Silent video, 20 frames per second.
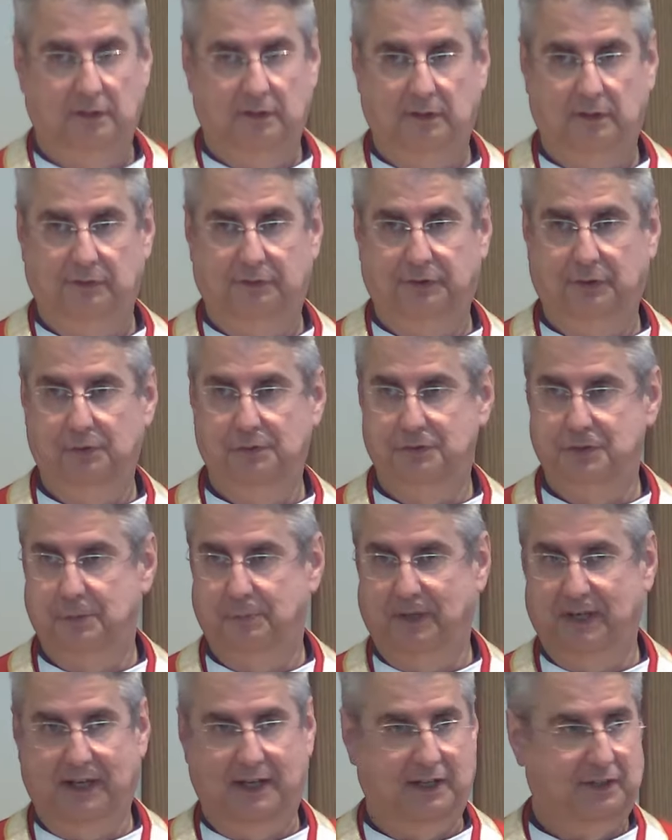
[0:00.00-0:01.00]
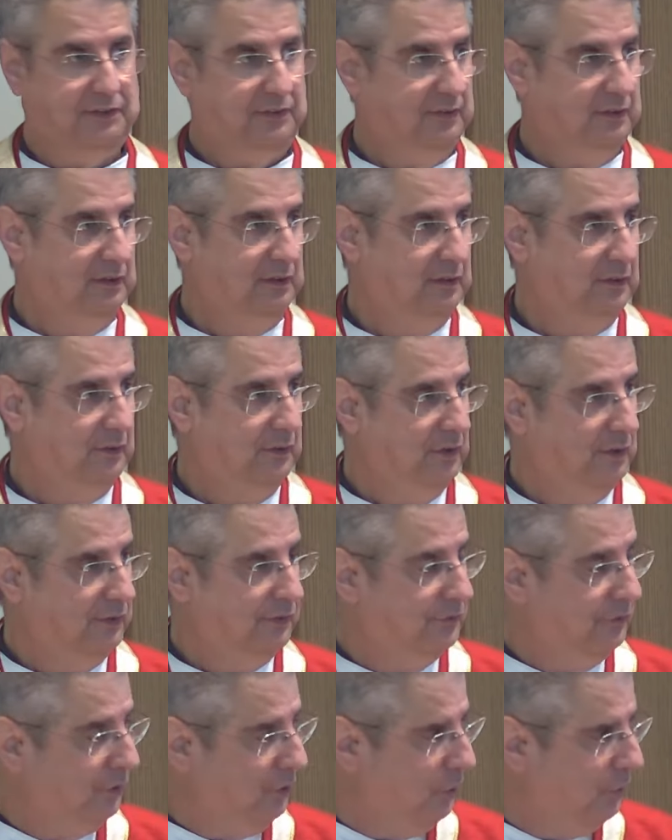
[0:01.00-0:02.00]
soon to be
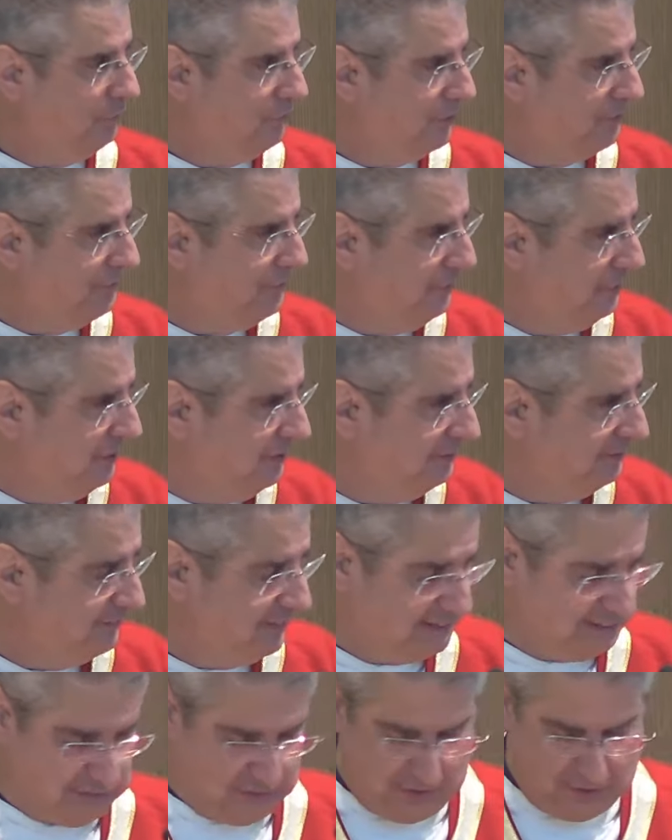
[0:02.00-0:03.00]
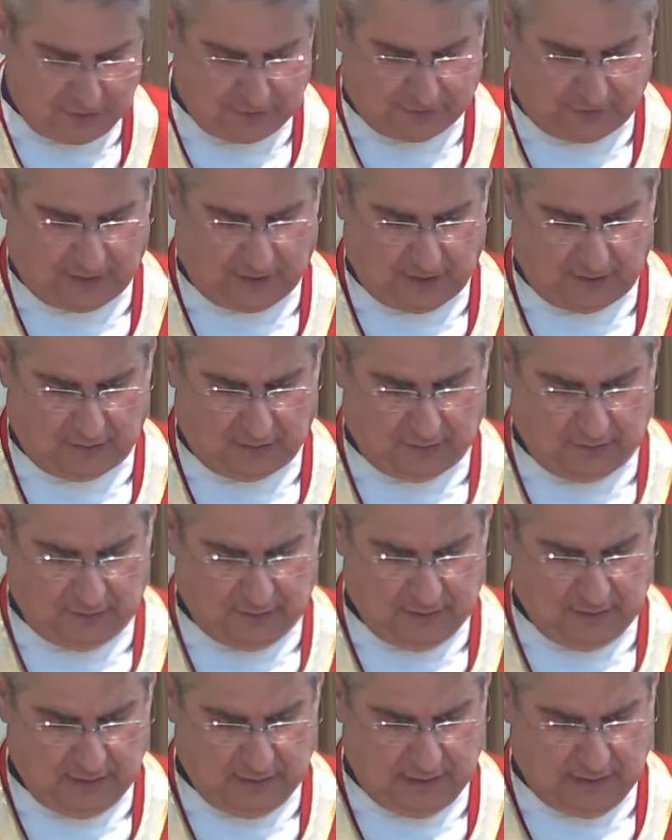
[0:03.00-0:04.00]
over 36 years ago.
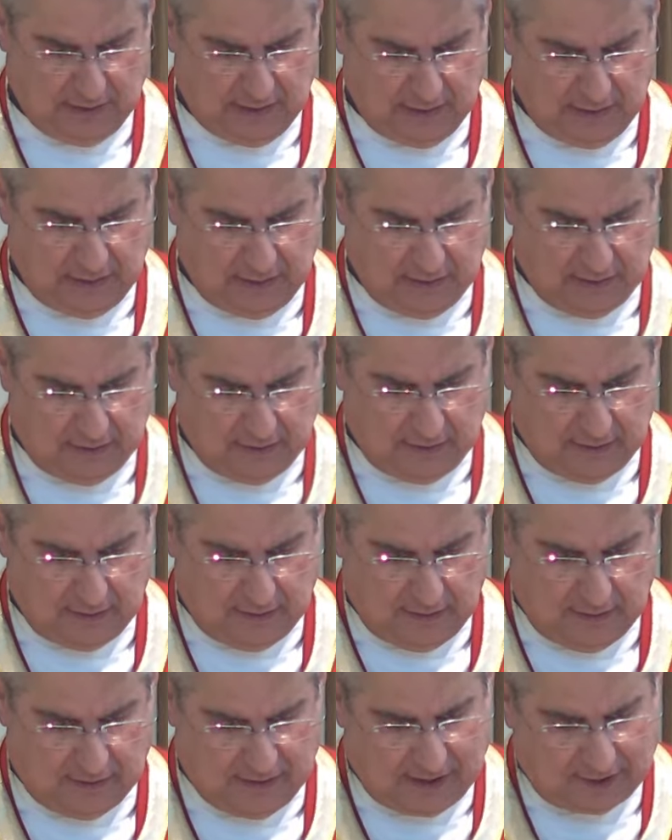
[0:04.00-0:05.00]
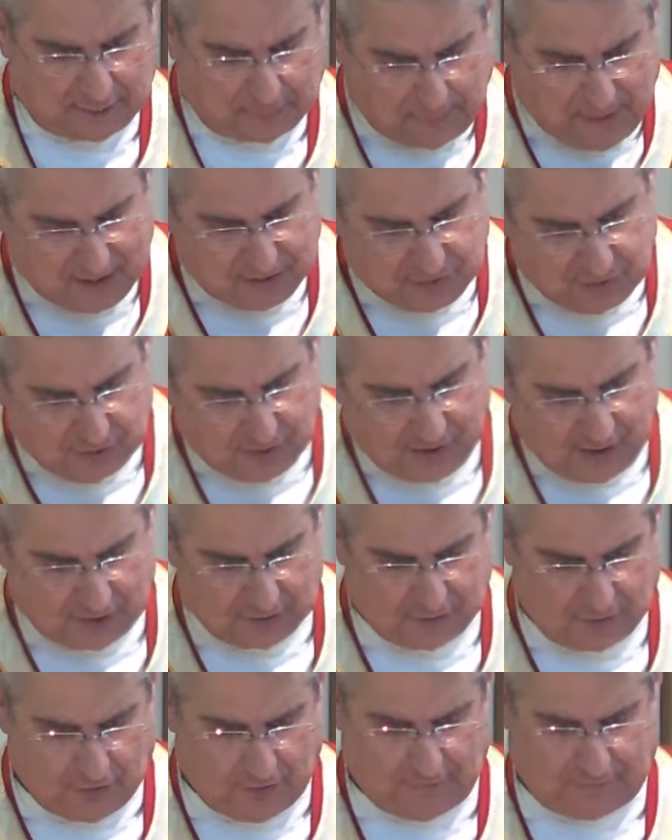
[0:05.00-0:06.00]
And especially on
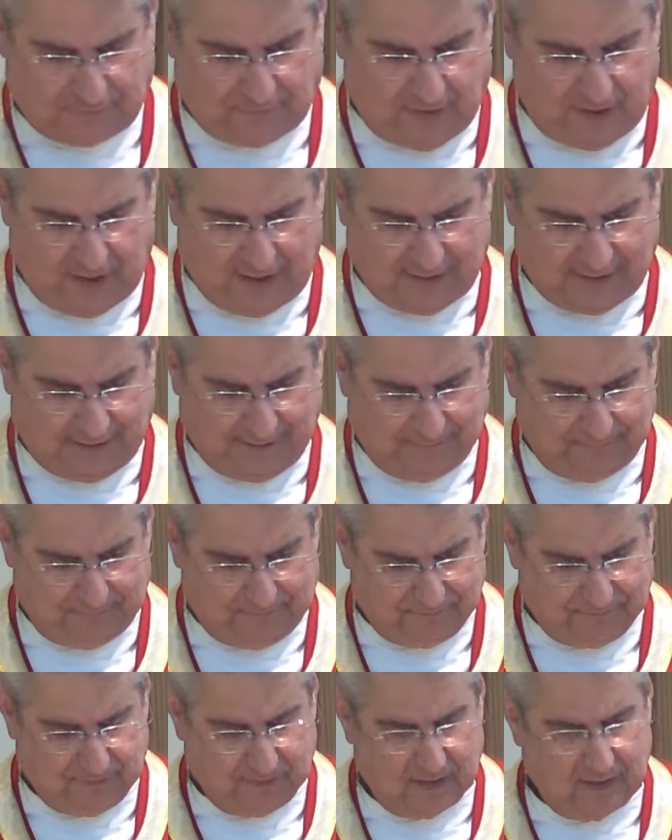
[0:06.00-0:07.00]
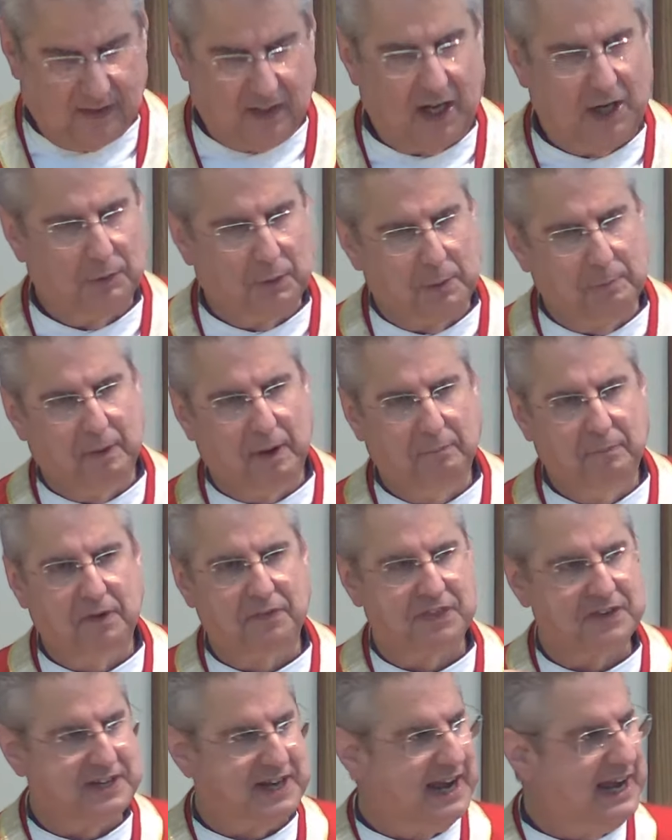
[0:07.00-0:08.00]
Good Friday, I remember
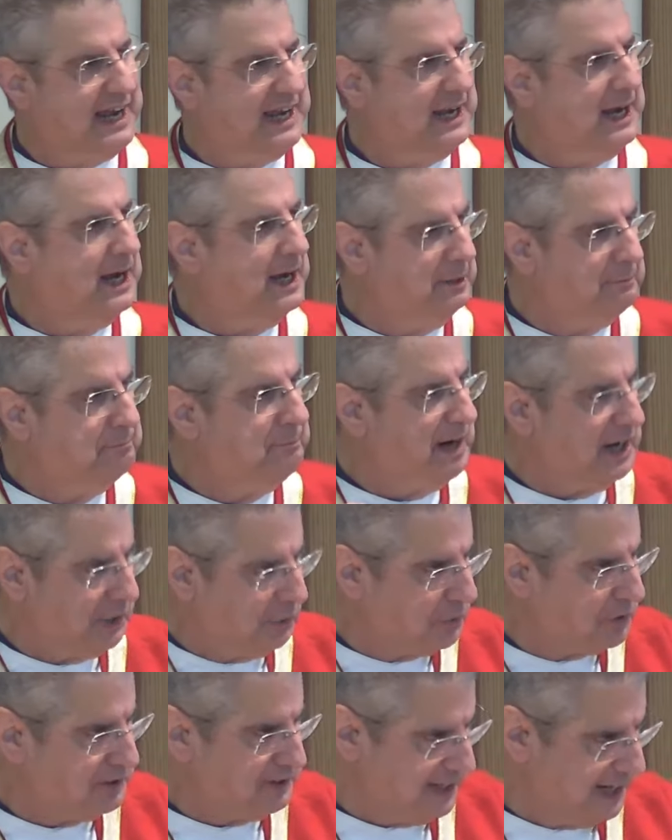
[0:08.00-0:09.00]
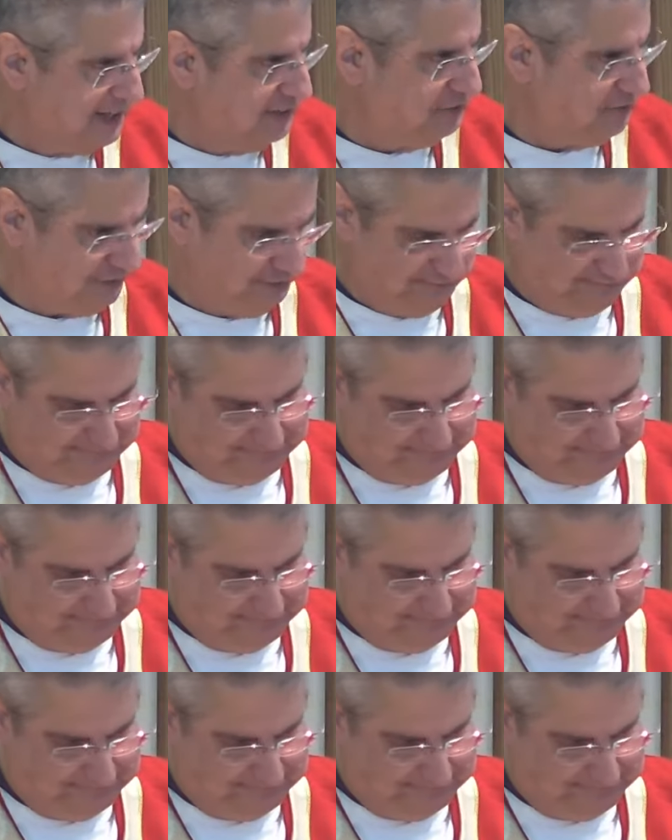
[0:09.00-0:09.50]
the day of my ordination,